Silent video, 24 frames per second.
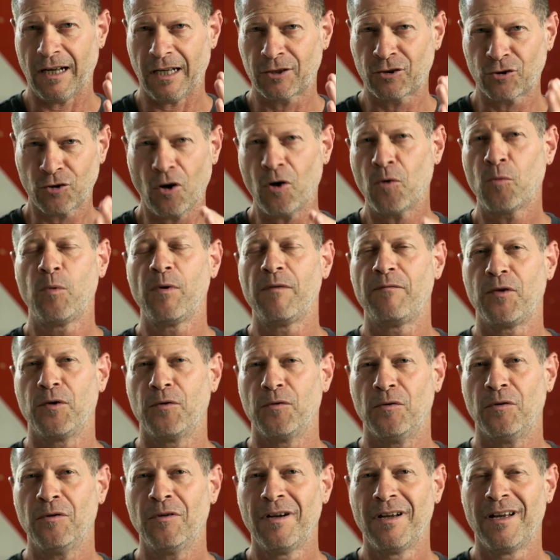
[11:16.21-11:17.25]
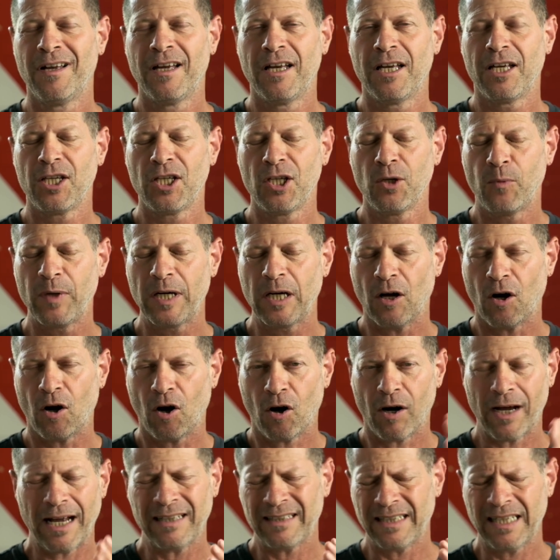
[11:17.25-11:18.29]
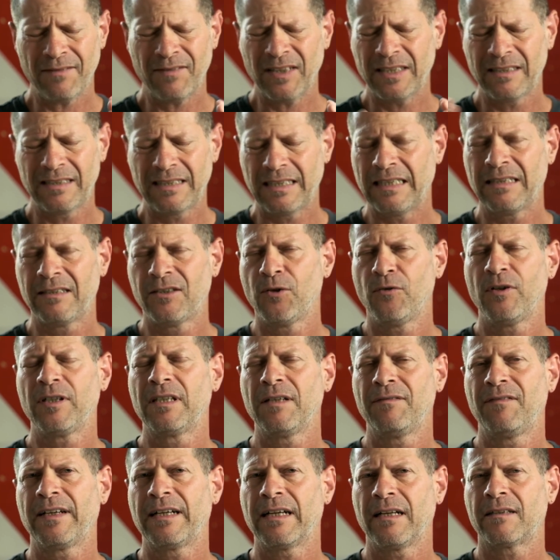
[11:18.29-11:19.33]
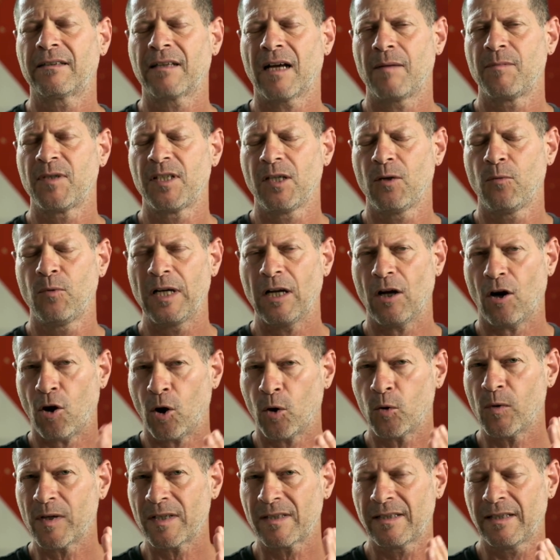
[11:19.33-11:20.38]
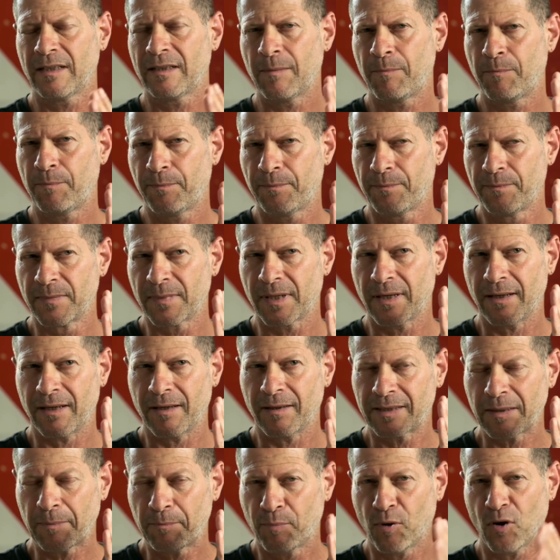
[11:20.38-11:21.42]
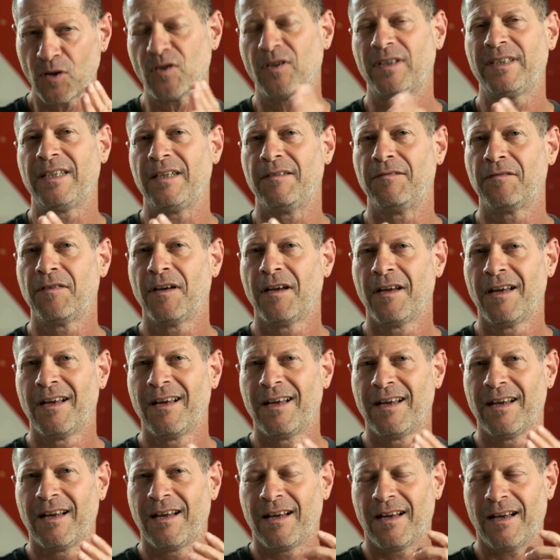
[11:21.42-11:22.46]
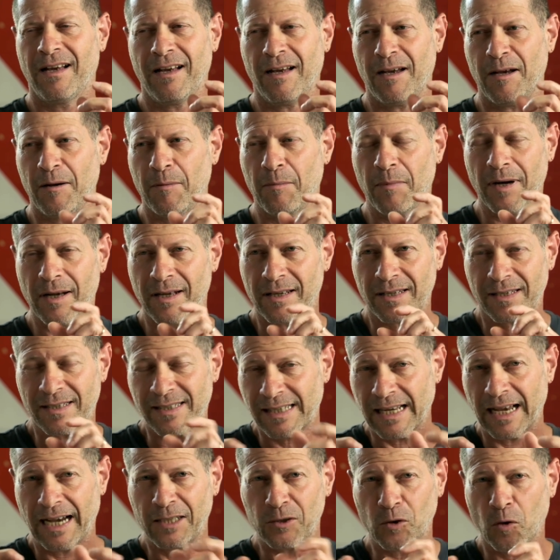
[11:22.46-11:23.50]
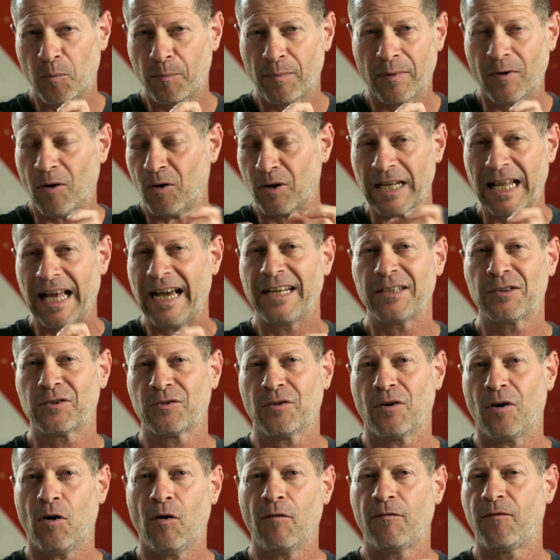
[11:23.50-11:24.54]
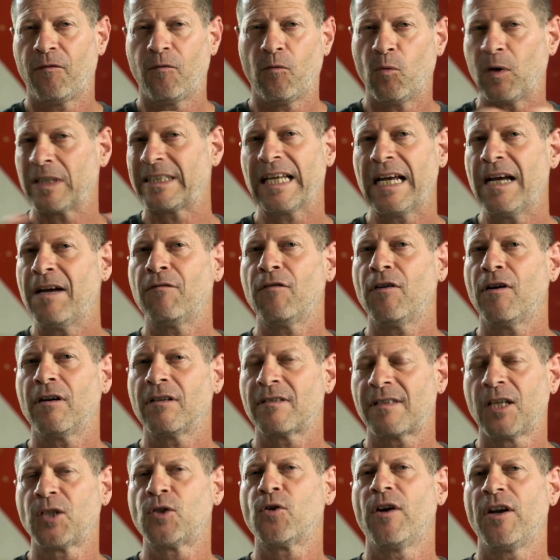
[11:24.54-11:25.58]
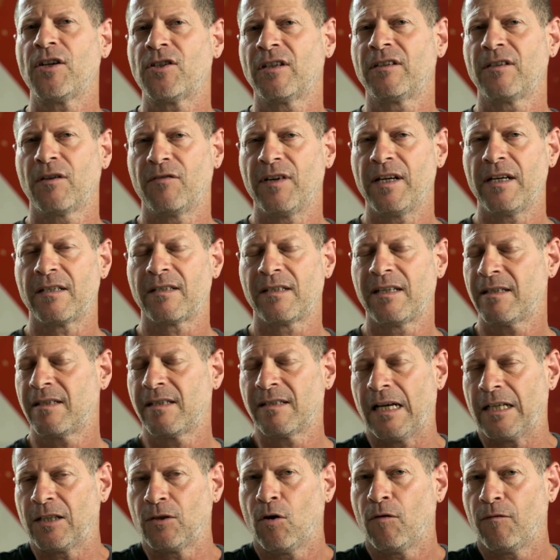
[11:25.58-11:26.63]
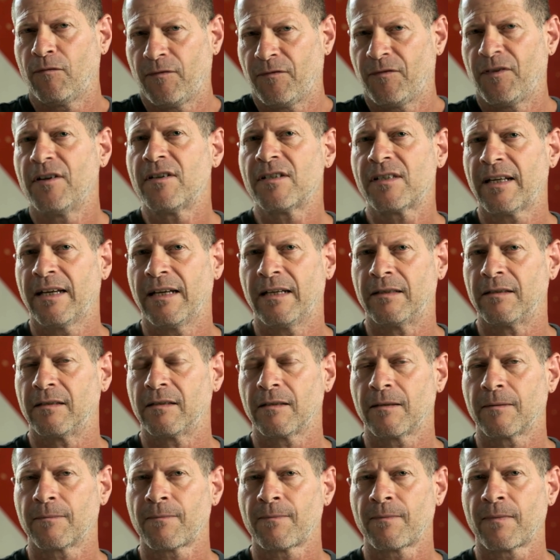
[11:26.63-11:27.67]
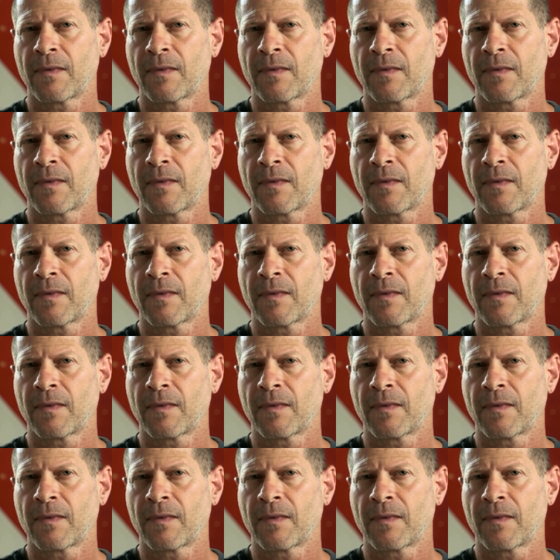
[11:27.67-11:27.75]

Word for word: a talk with you, you will, and even in, during difficult times, you will always see the uh, the positive uh, side of, or light of whatever situation there is. This is I know firsthand.